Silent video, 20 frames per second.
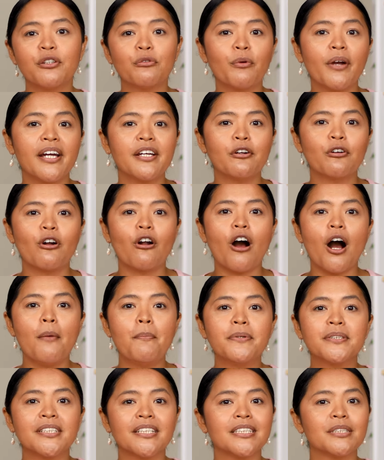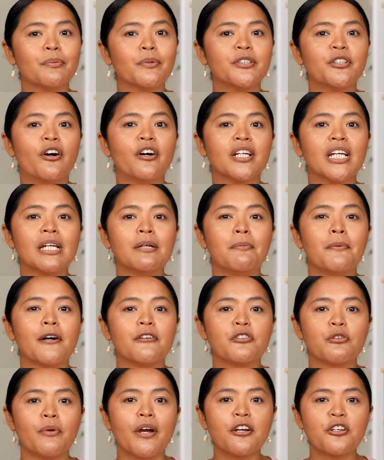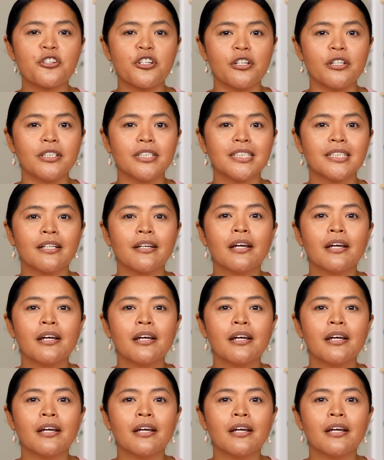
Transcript: and right are opposites when talking about directions,